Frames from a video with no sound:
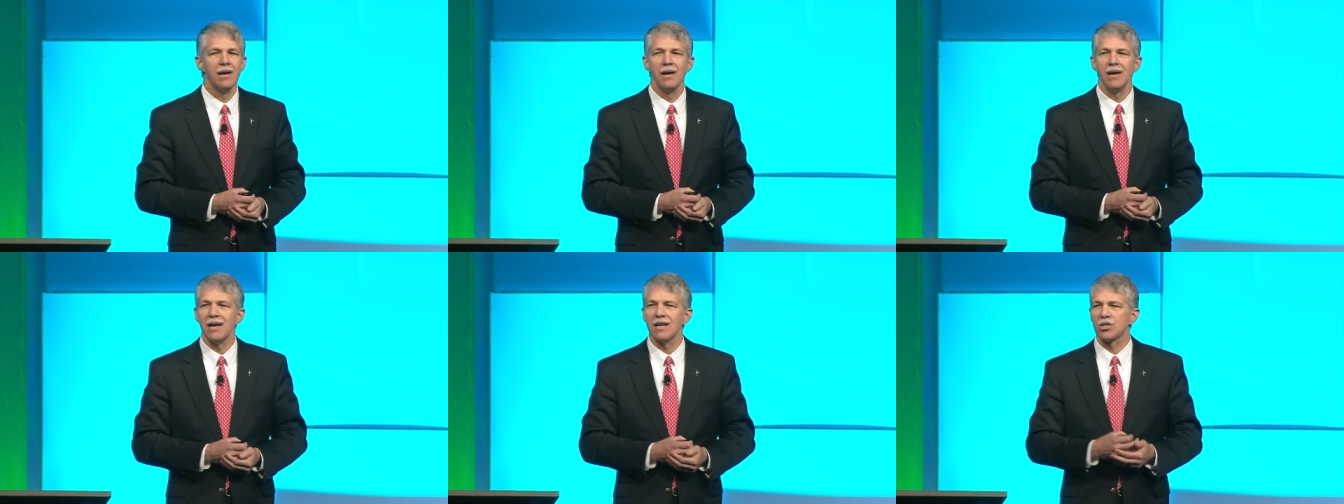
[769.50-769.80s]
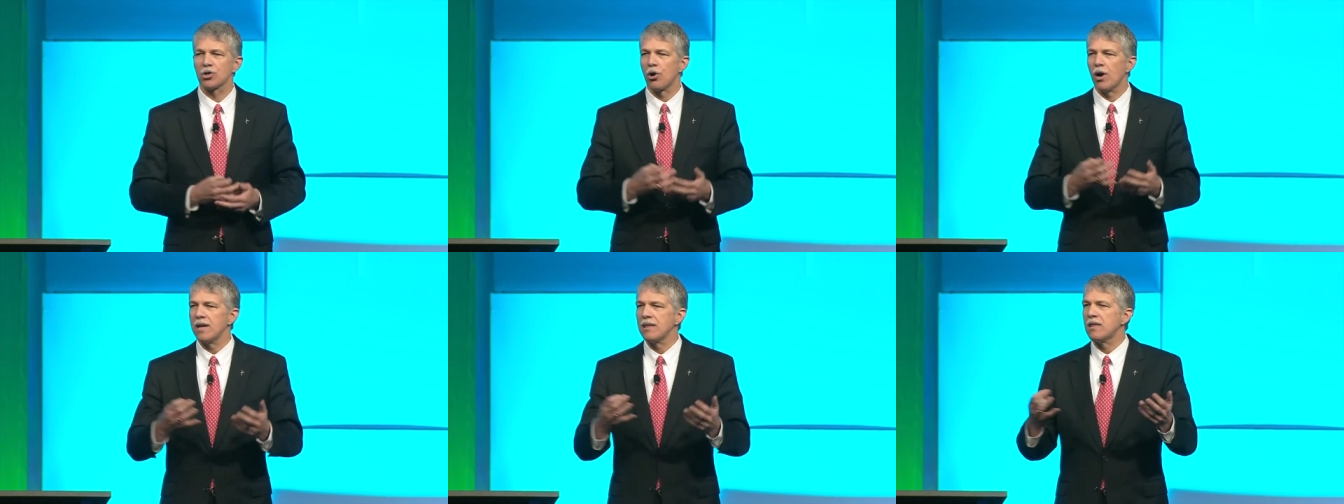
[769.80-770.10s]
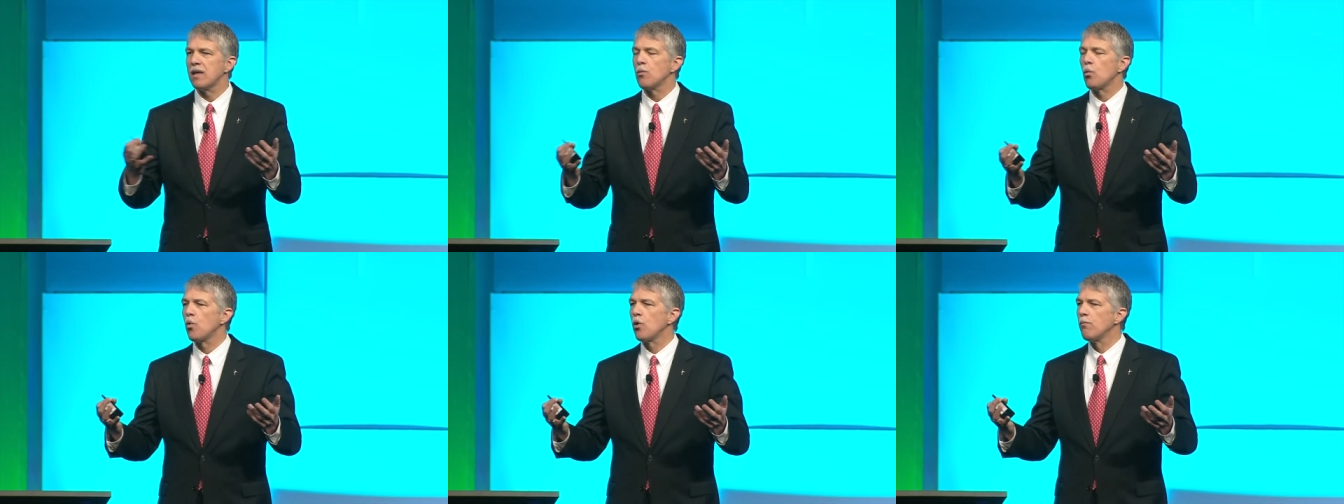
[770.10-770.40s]
It's great
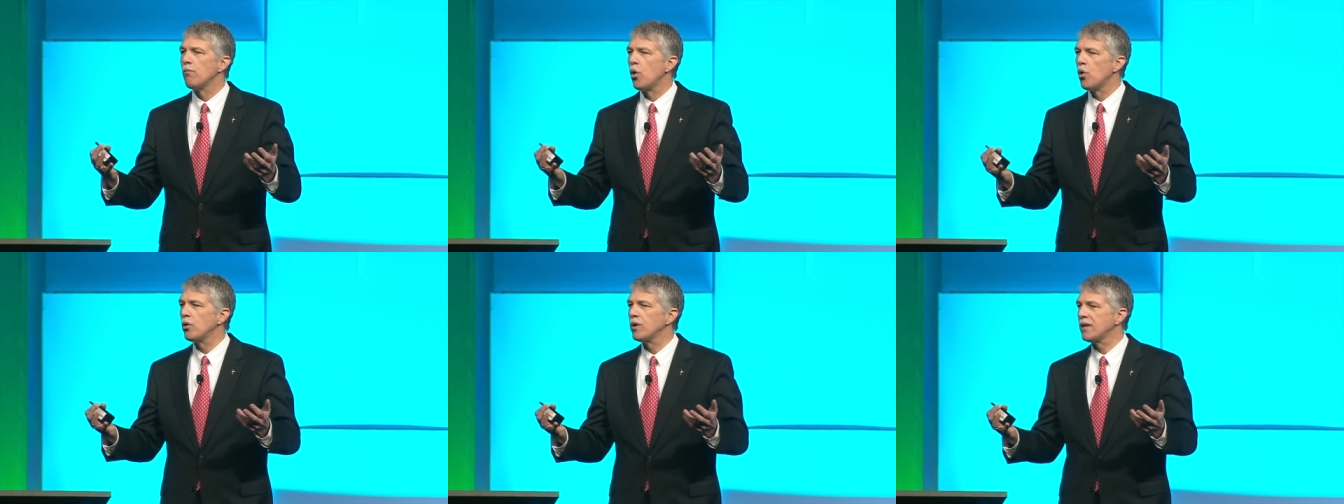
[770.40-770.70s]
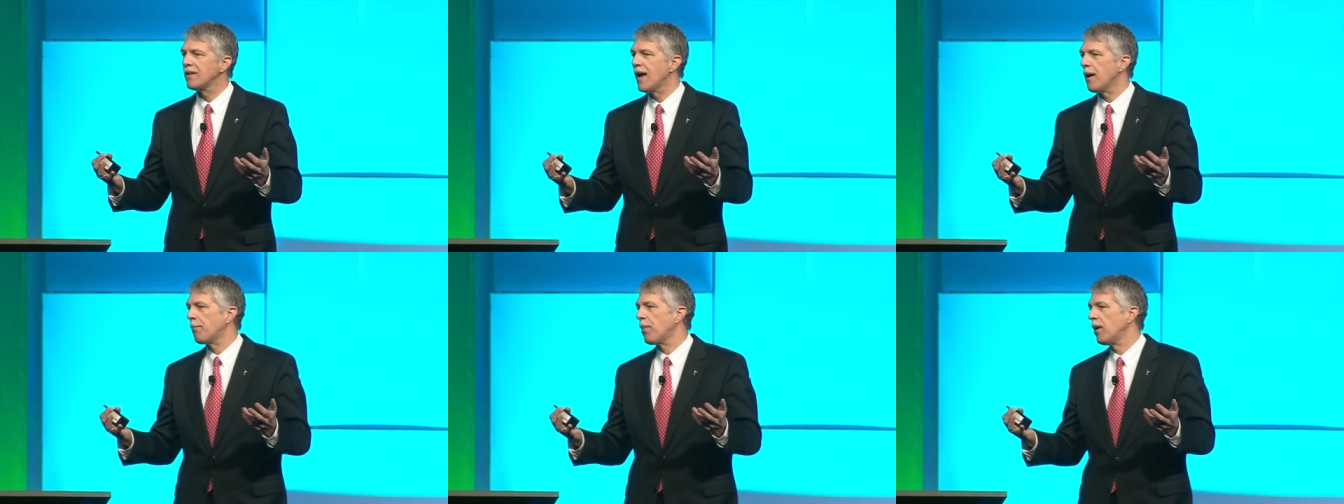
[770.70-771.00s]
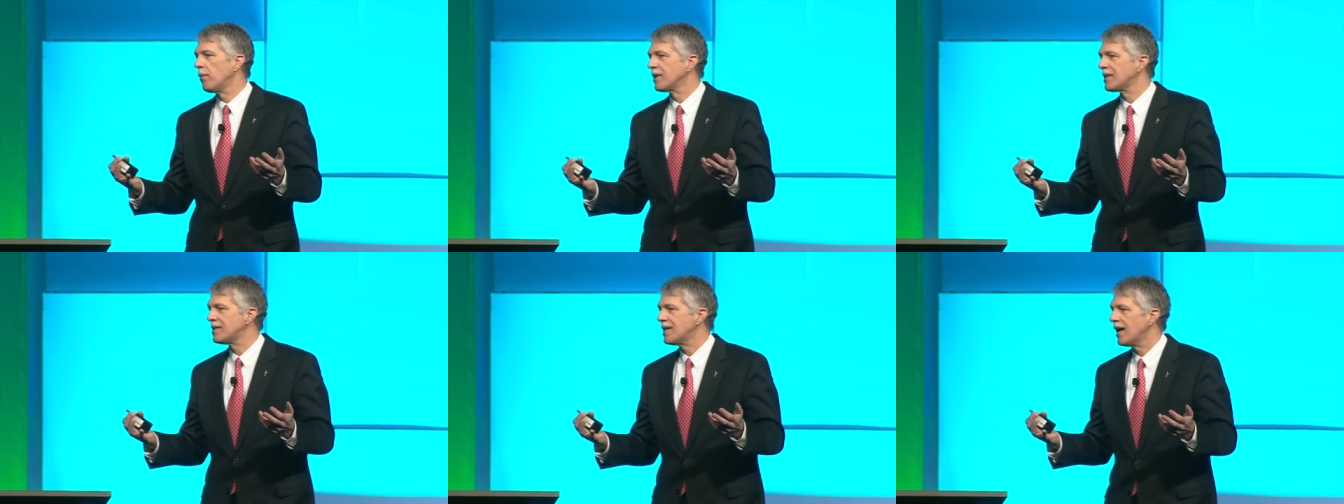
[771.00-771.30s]
that we're molding that
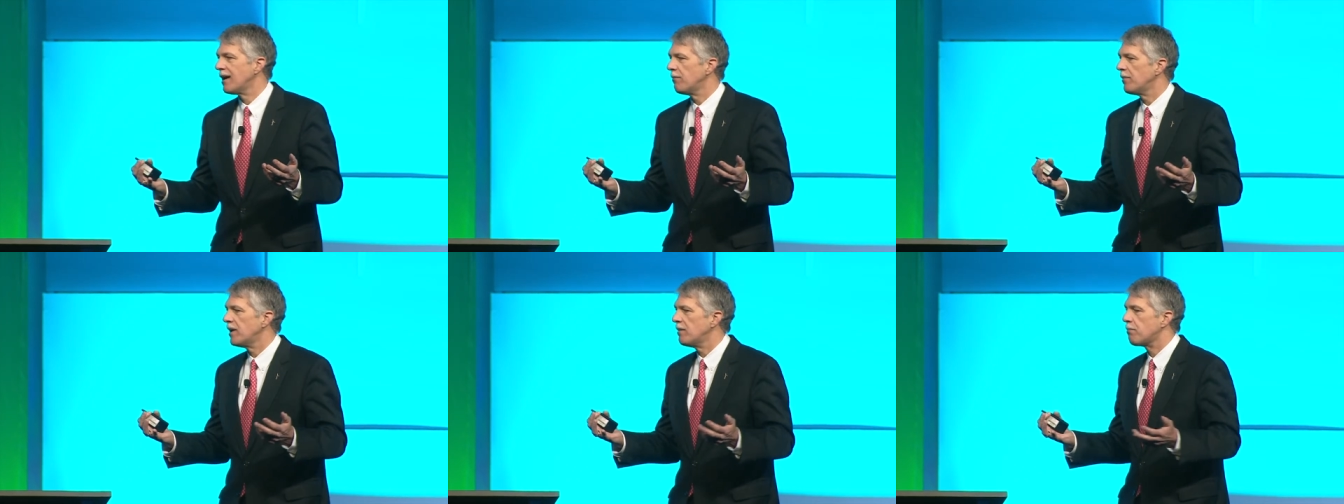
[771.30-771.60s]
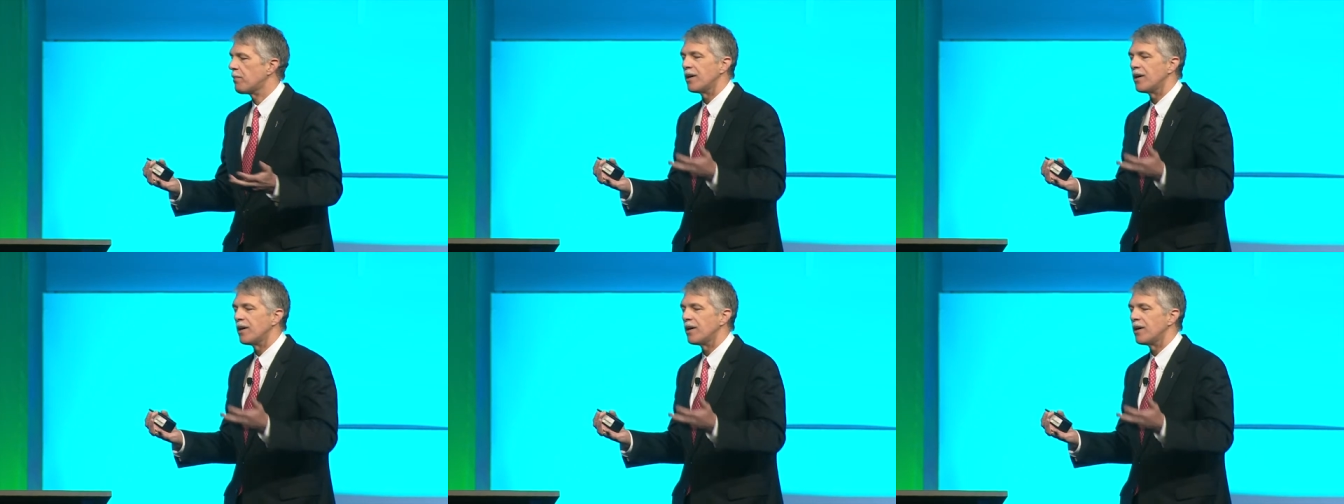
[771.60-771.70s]
public sentiment,